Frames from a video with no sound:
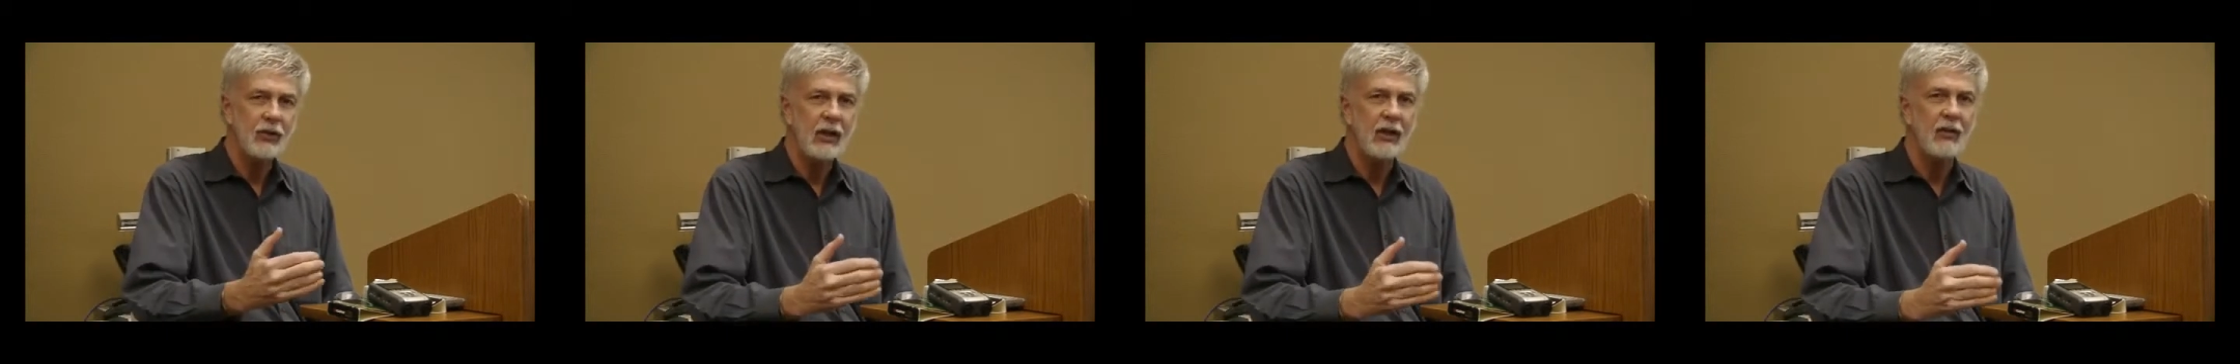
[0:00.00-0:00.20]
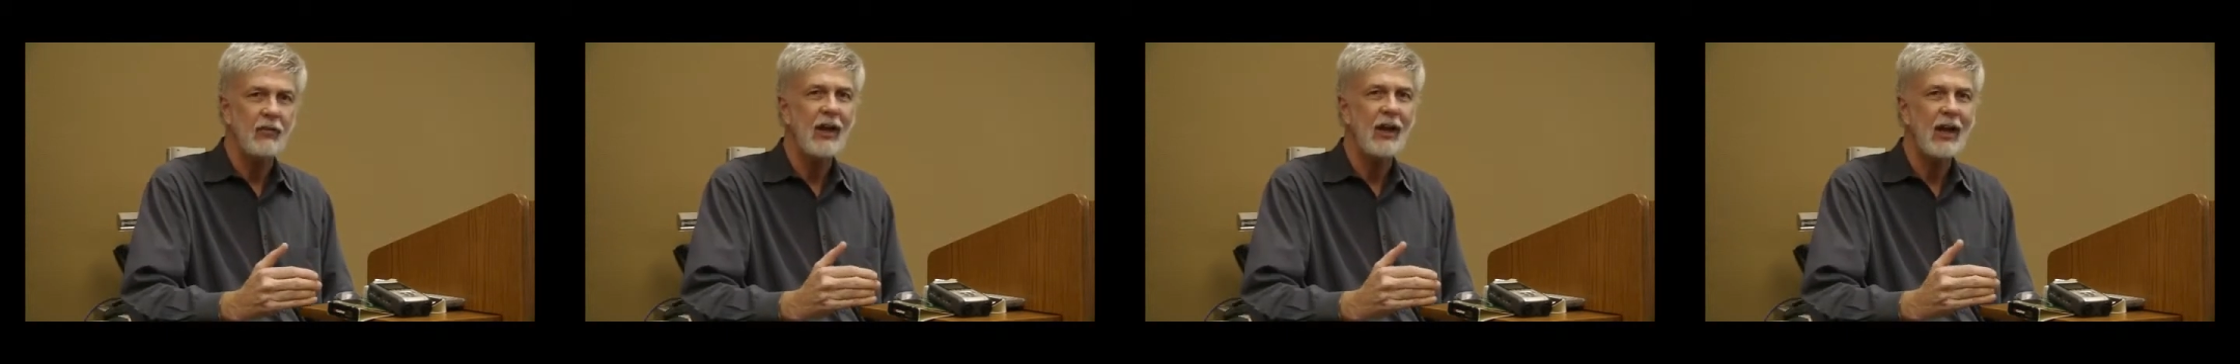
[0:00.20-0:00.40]
they
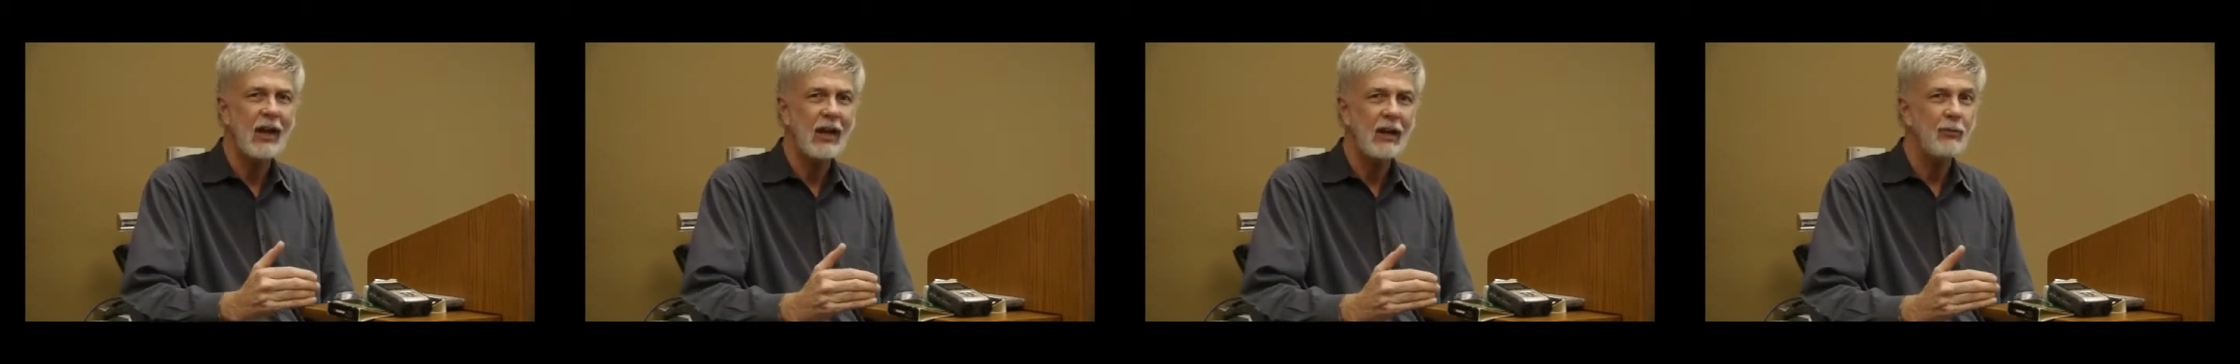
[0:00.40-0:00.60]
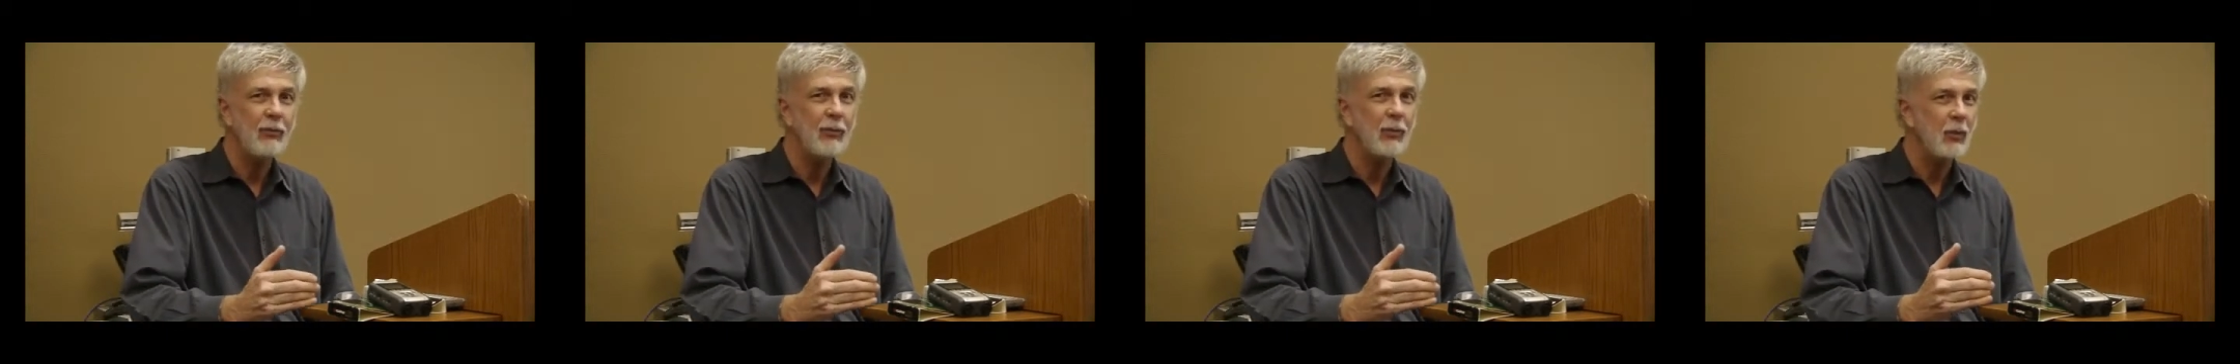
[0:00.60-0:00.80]
have
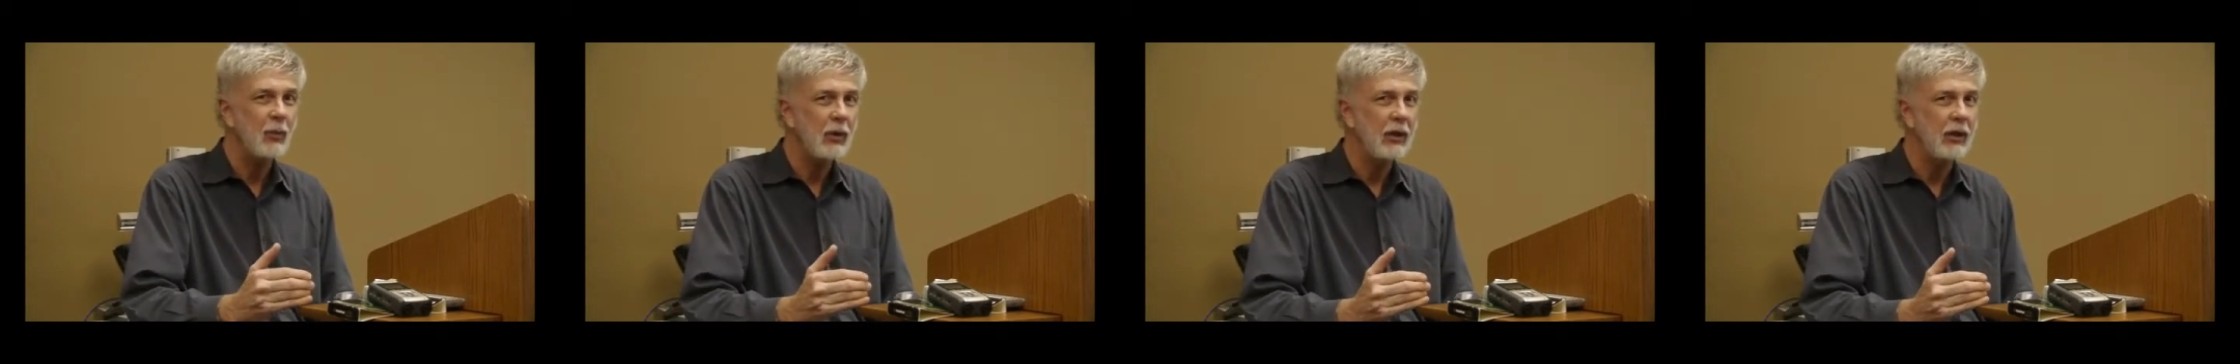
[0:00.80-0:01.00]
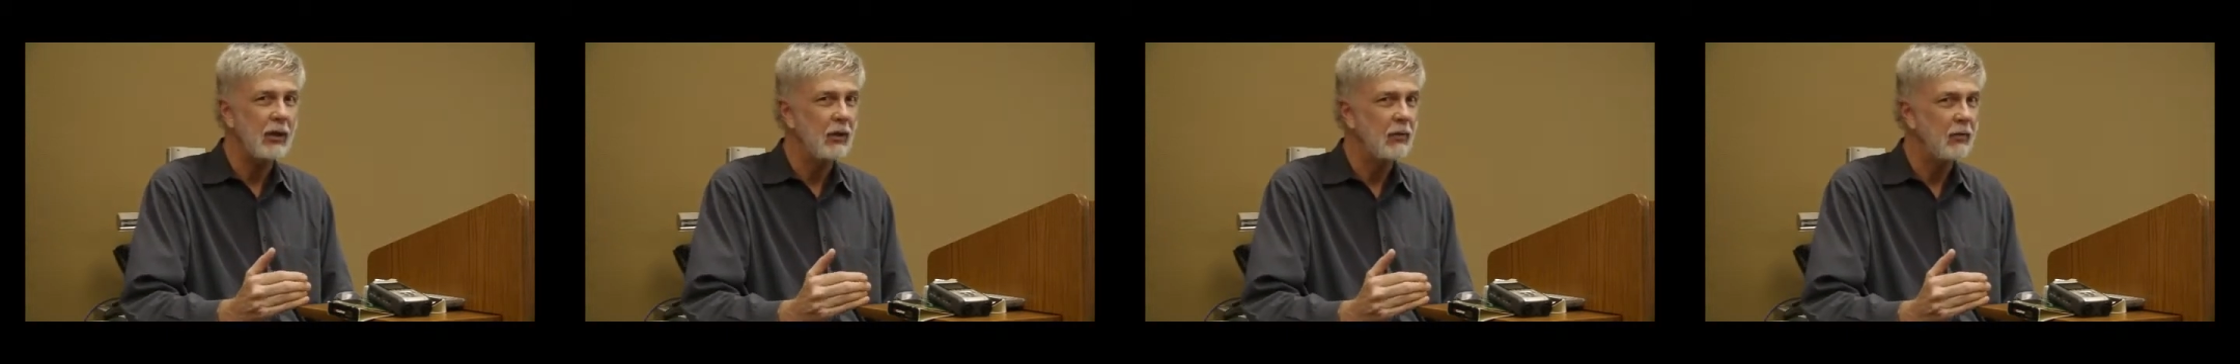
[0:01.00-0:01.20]
half the
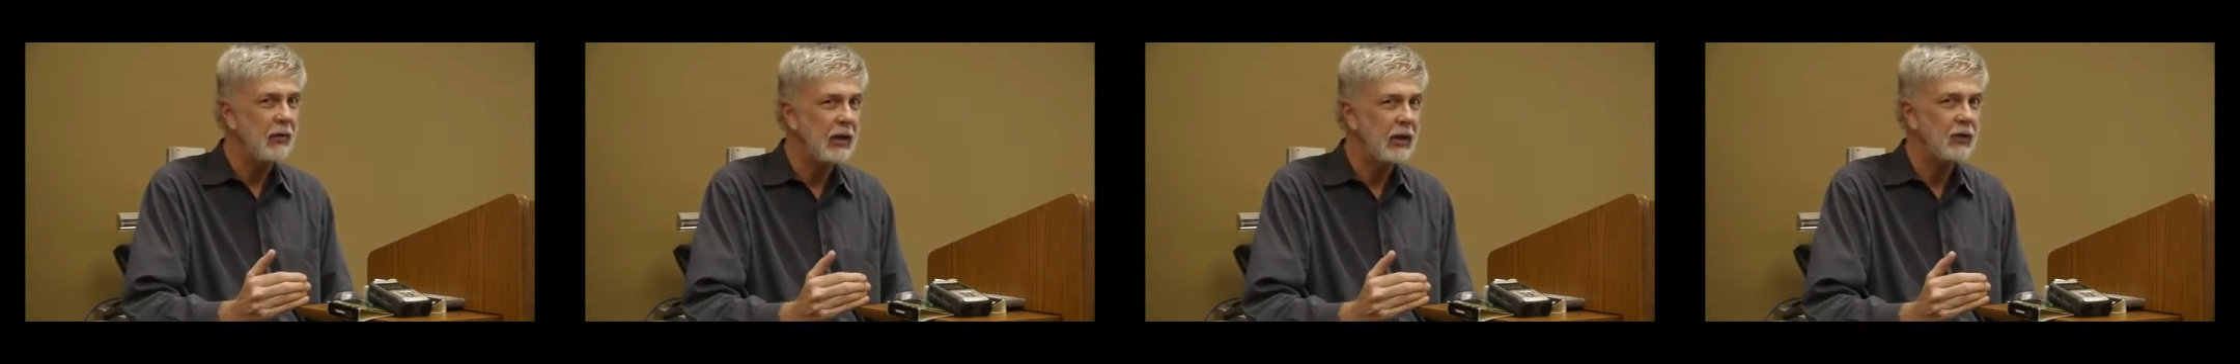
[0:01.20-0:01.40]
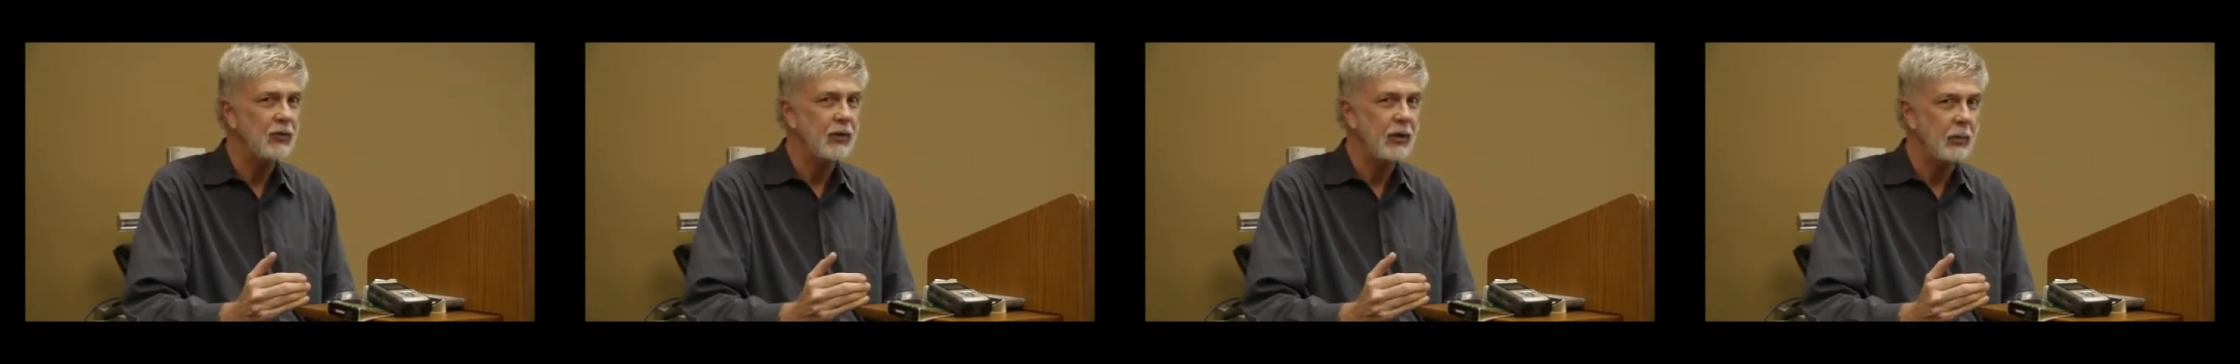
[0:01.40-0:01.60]
rate of
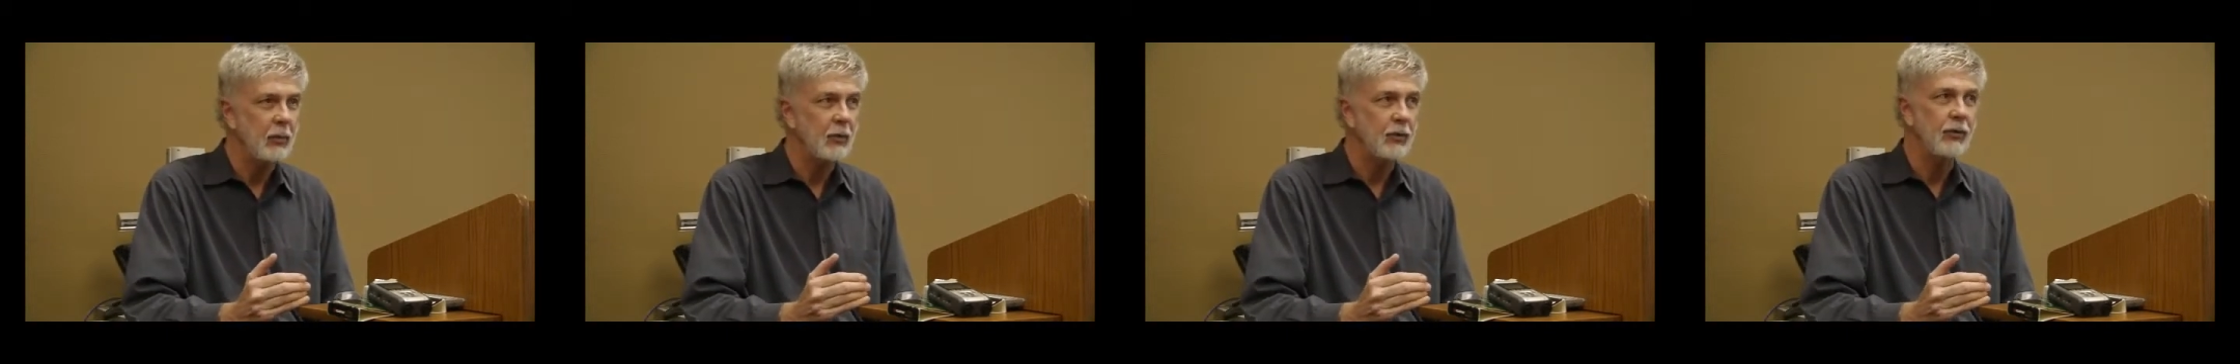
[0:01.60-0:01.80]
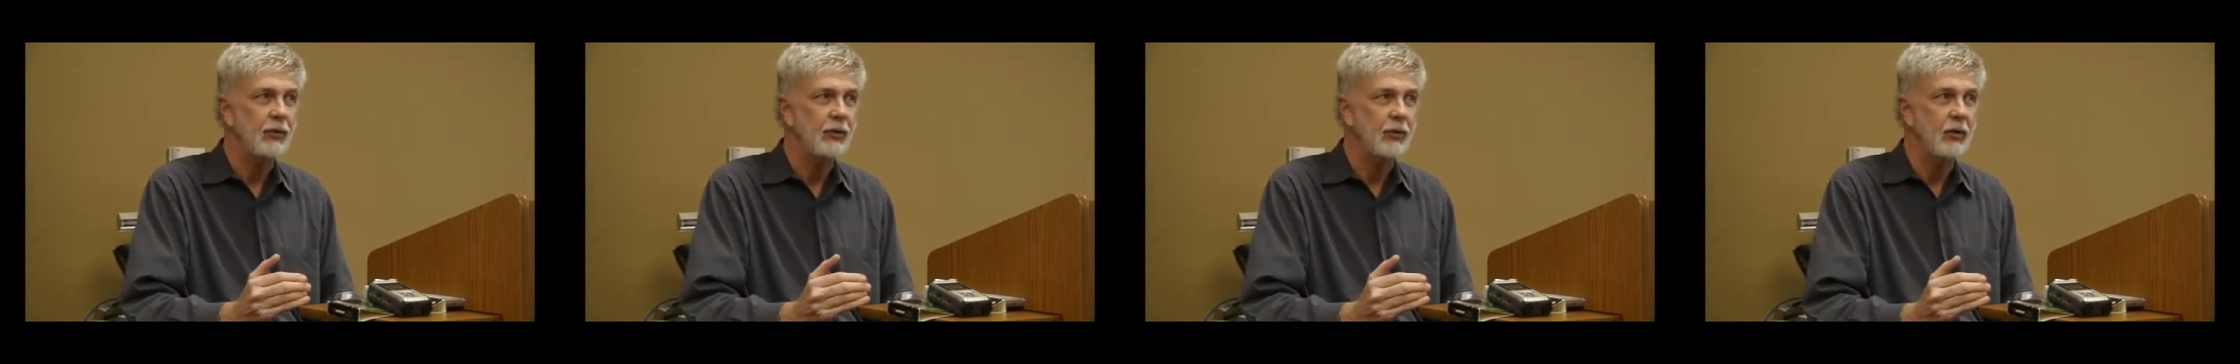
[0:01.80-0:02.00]

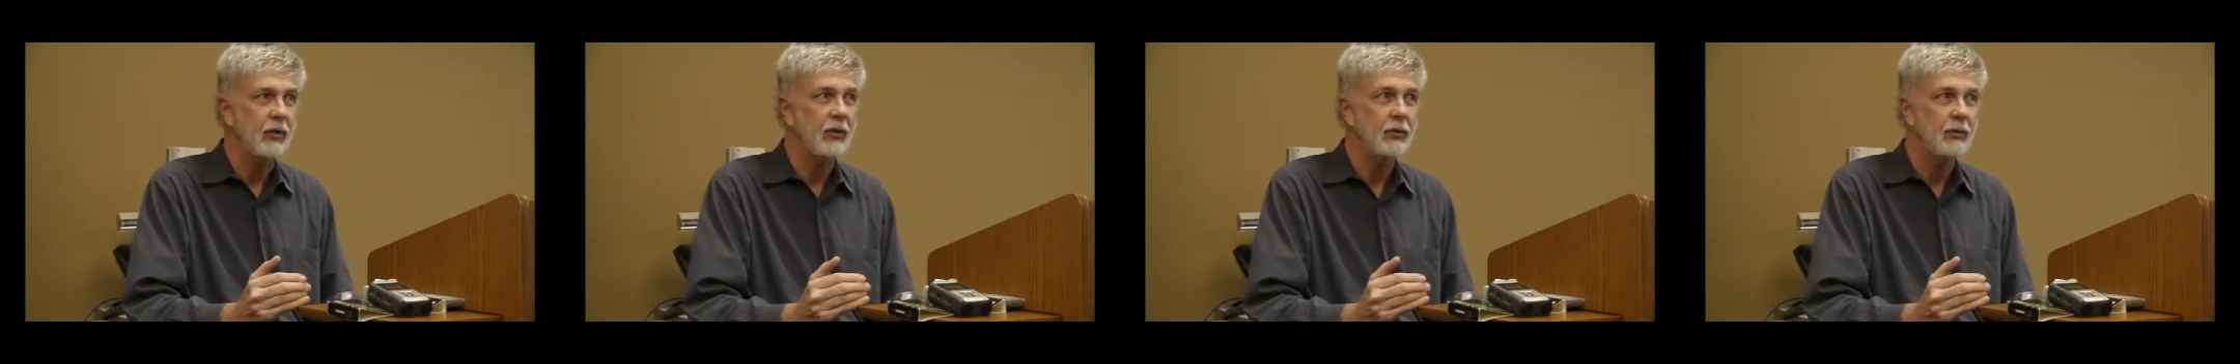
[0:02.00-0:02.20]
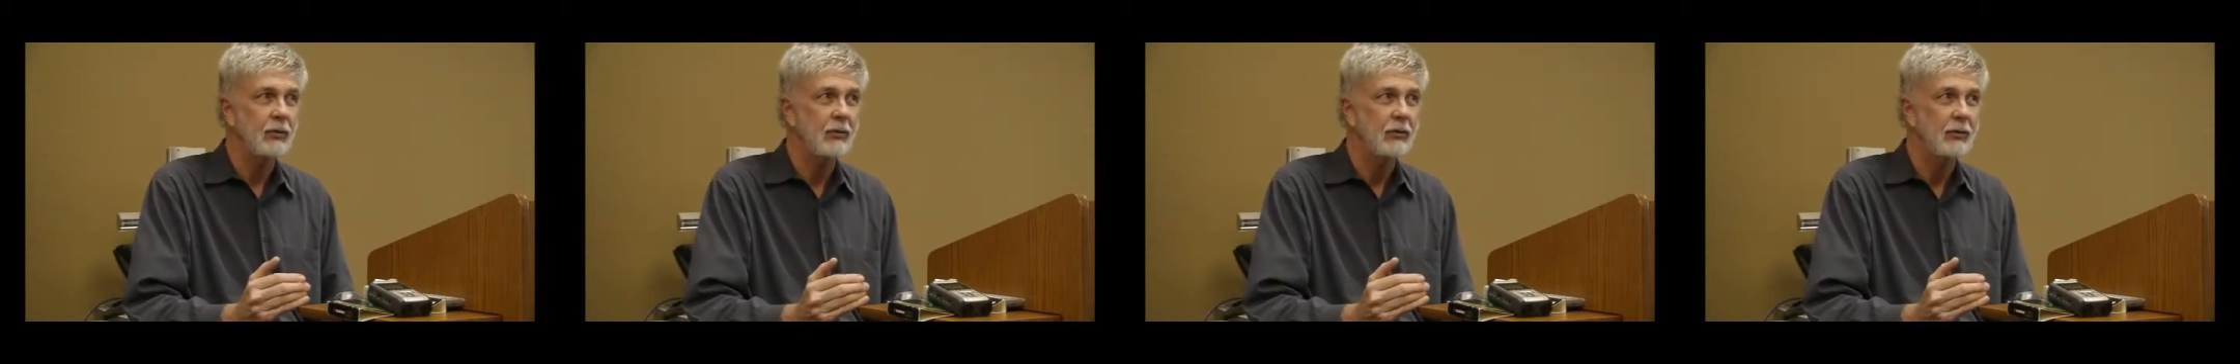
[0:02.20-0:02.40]
Alzheimer's
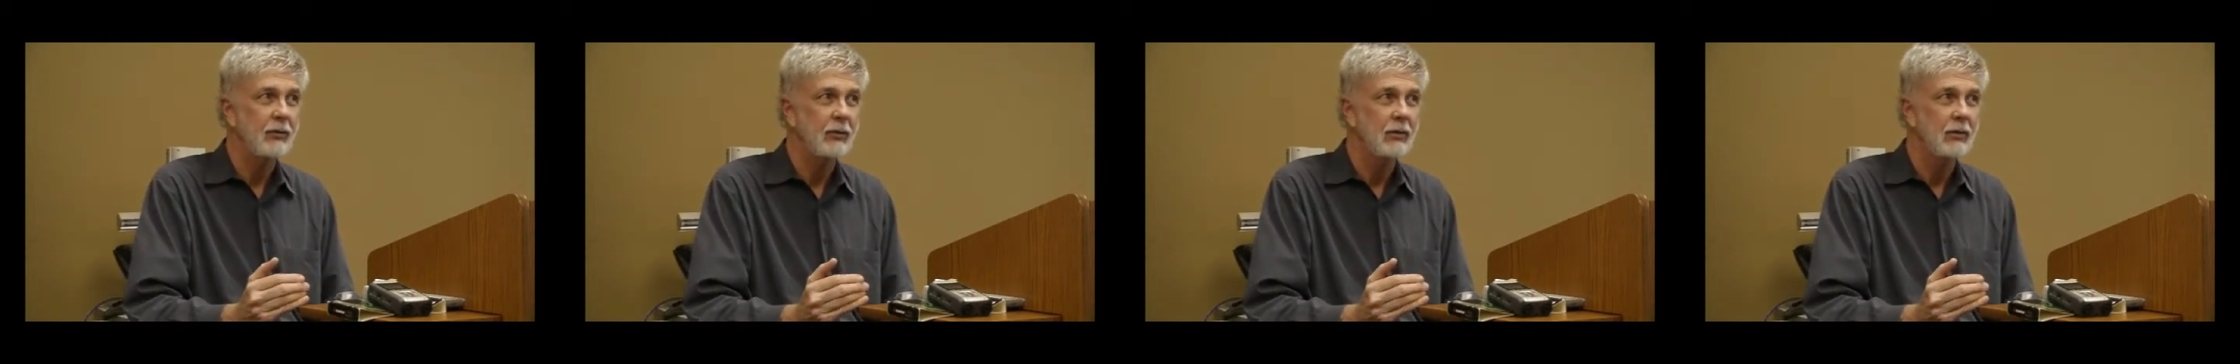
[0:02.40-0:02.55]
disease.